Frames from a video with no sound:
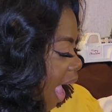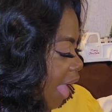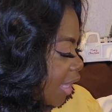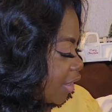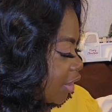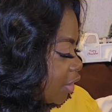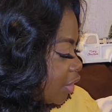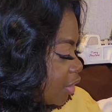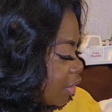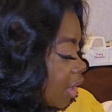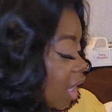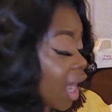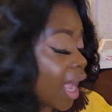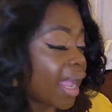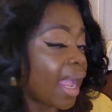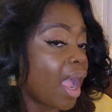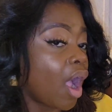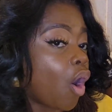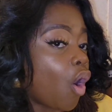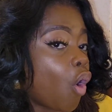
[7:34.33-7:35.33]
I
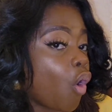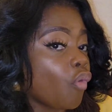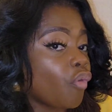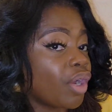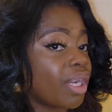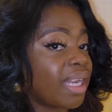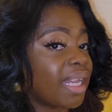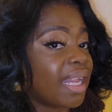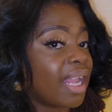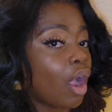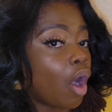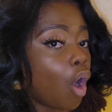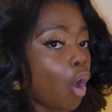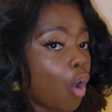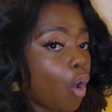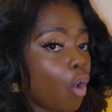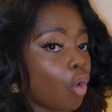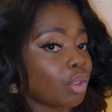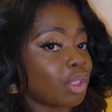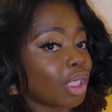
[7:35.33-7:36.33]
already
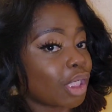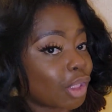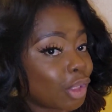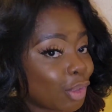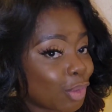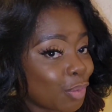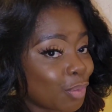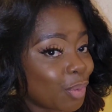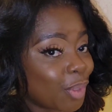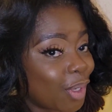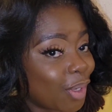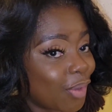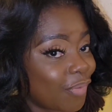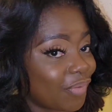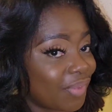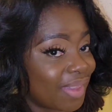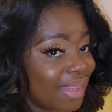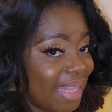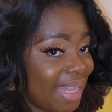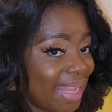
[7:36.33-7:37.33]
hauled two of
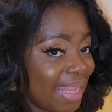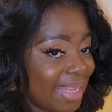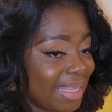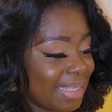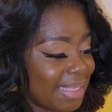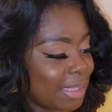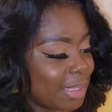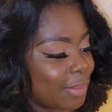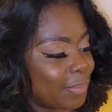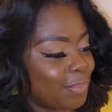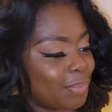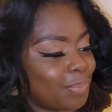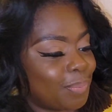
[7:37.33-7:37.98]
these.